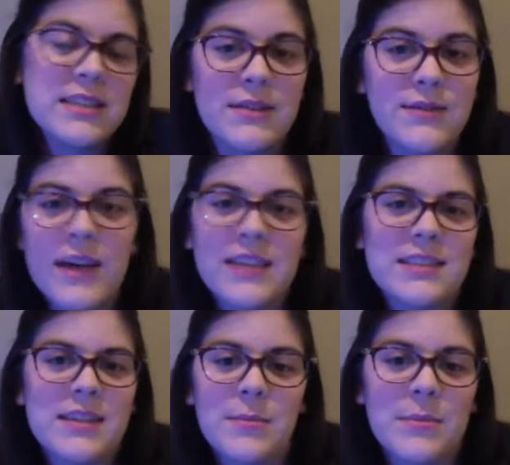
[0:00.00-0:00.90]
fights
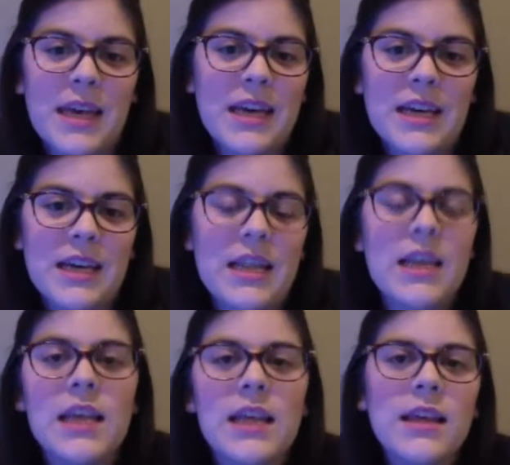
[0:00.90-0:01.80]
some kid.
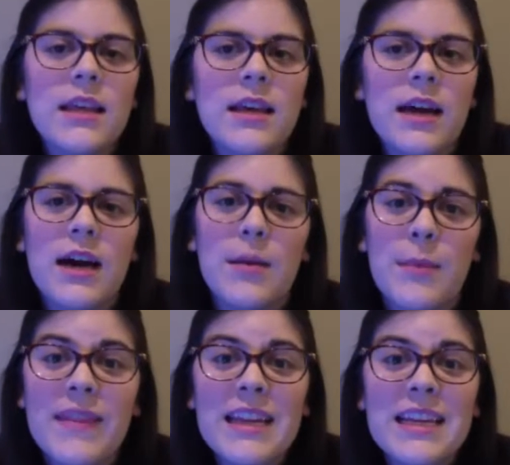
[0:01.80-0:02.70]

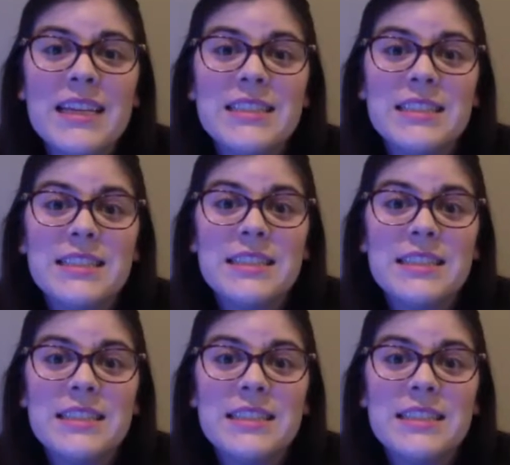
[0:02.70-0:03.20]
And then his